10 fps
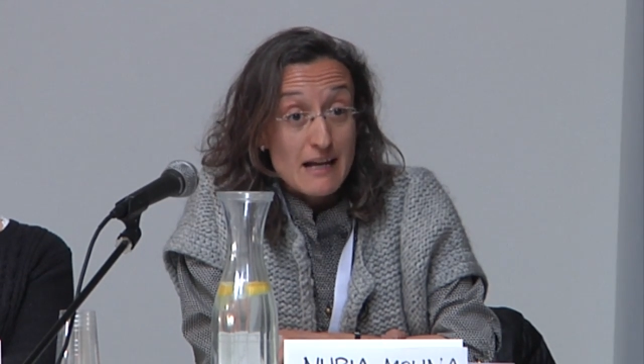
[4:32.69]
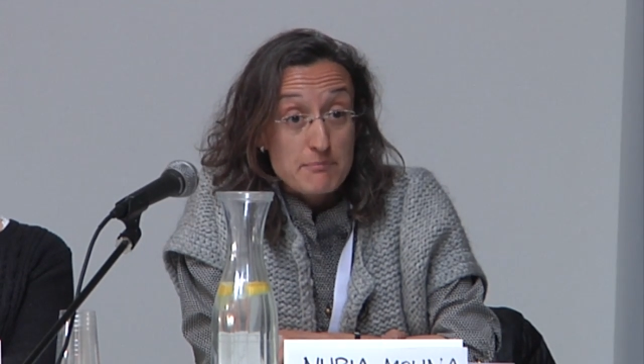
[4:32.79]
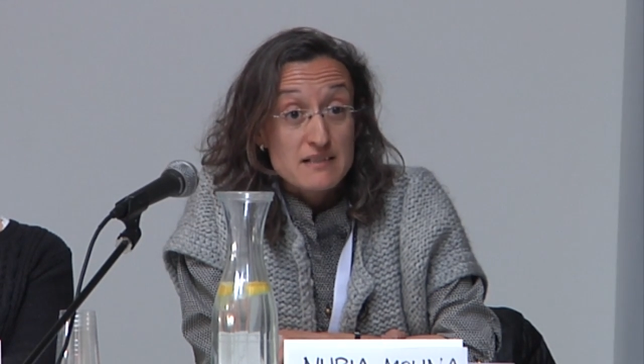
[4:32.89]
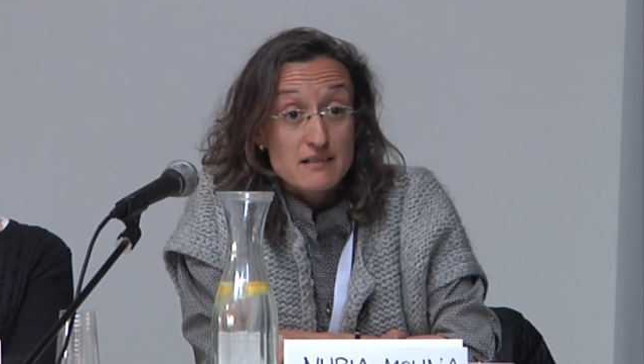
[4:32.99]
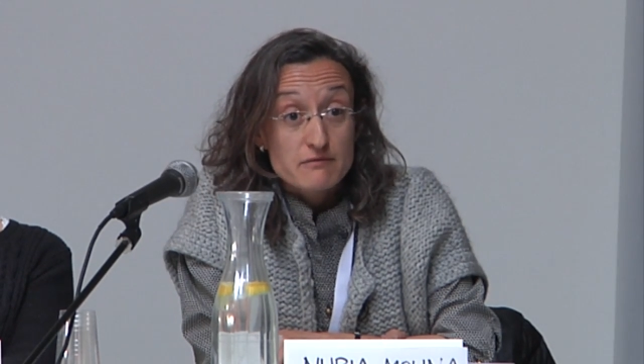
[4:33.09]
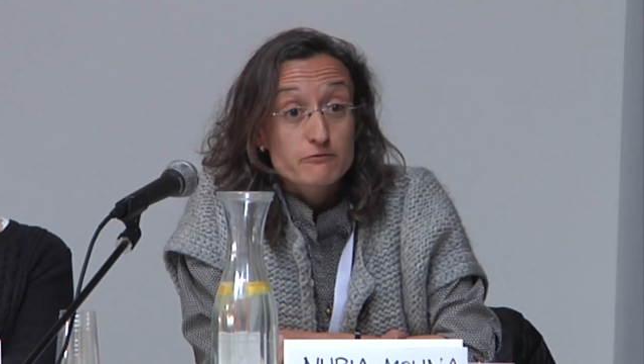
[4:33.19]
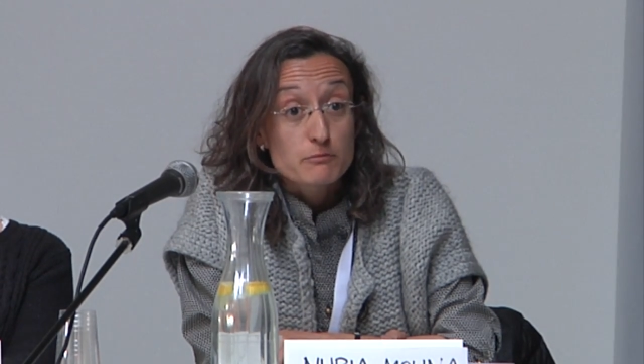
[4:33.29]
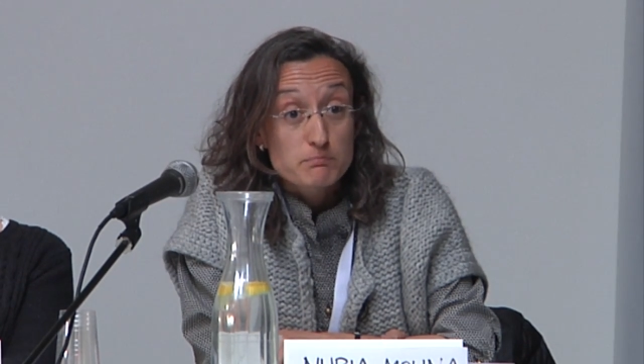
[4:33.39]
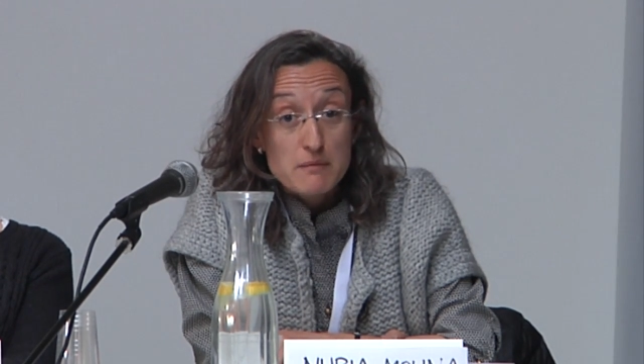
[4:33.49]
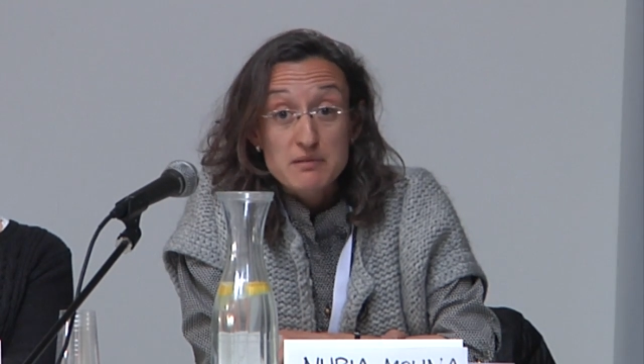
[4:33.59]
capital
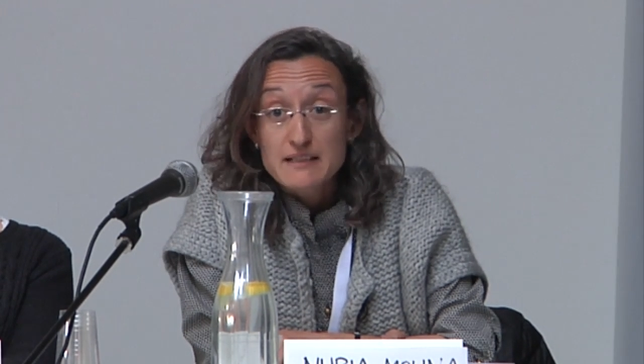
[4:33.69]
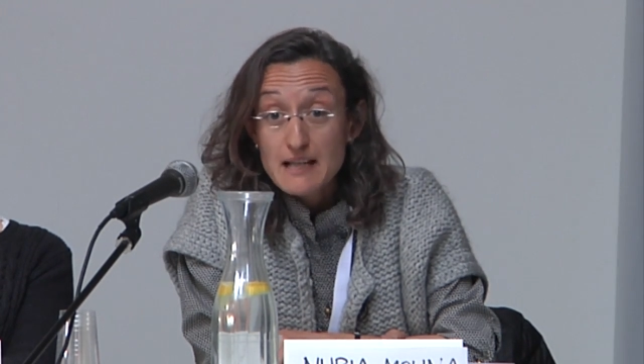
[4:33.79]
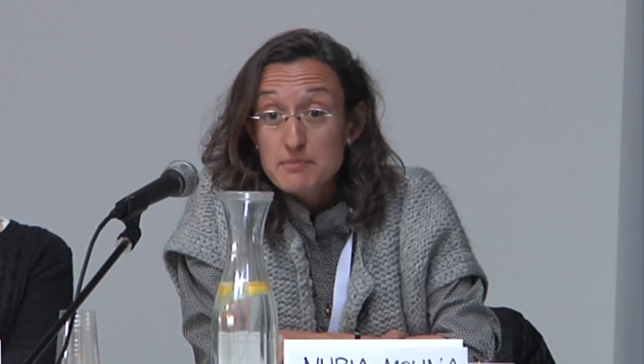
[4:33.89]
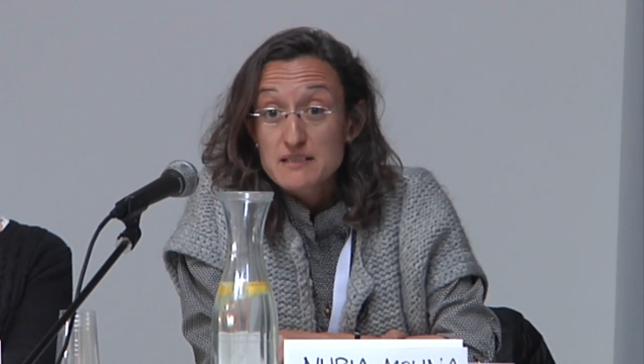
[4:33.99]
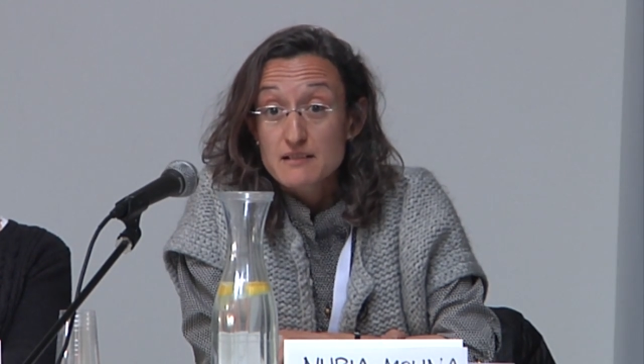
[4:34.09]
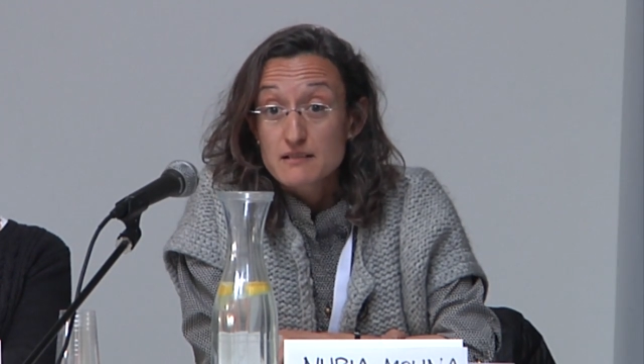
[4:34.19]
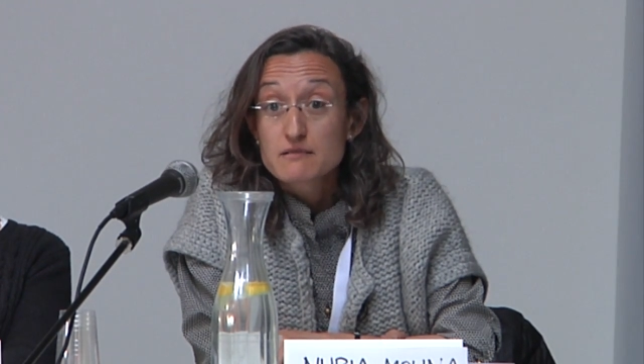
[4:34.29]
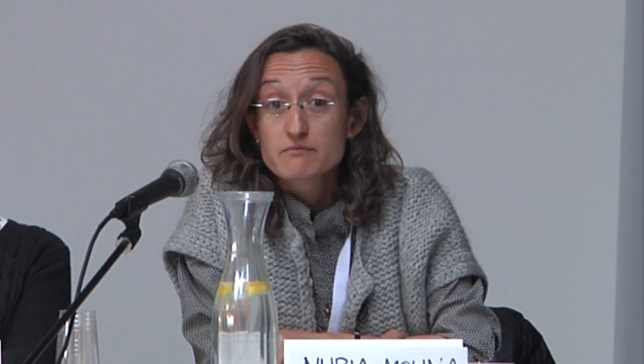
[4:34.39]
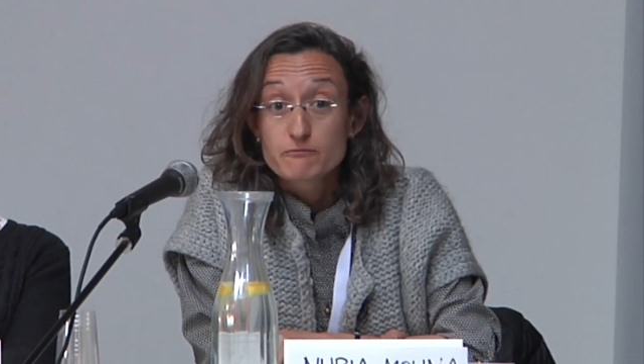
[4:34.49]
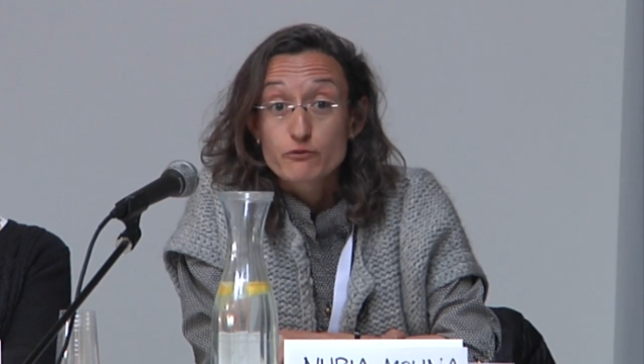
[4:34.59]

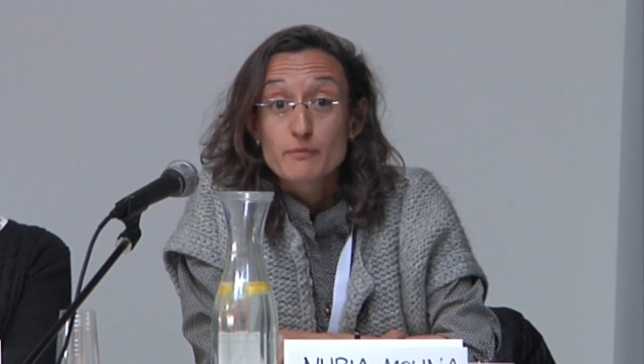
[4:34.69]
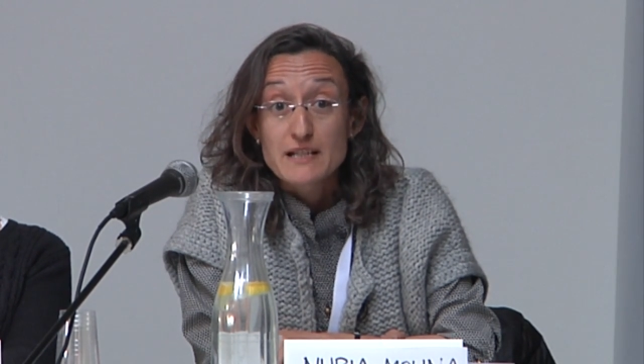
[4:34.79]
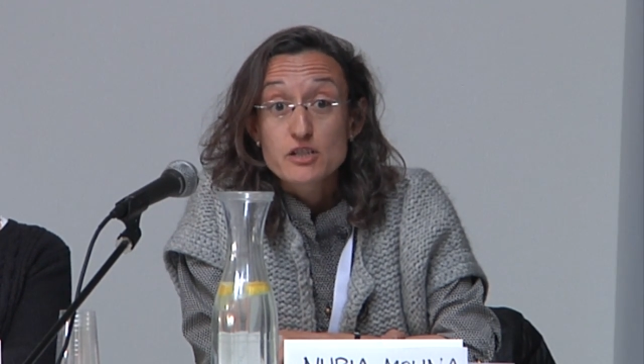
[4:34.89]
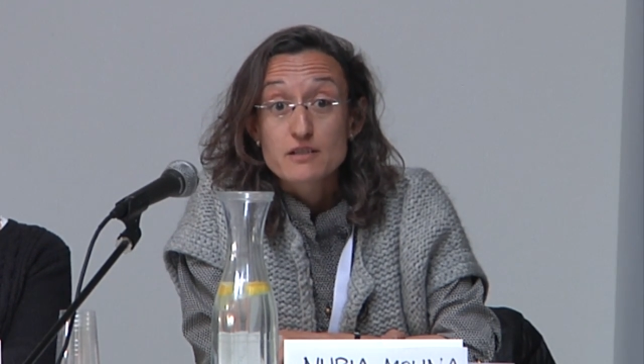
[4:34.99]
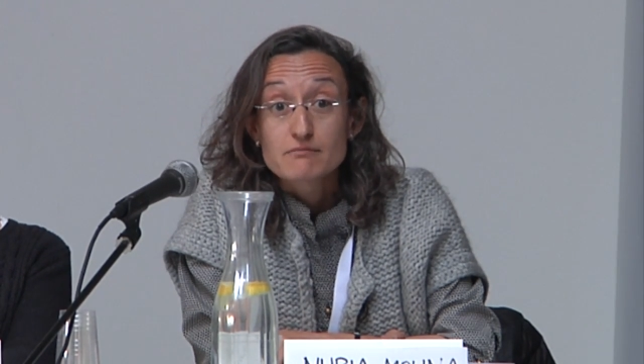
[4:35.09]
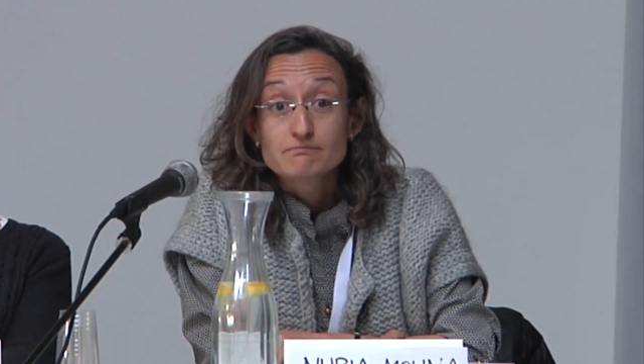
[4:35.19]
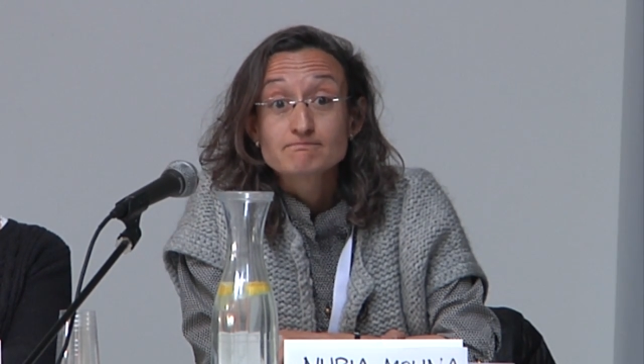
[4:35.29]
formation.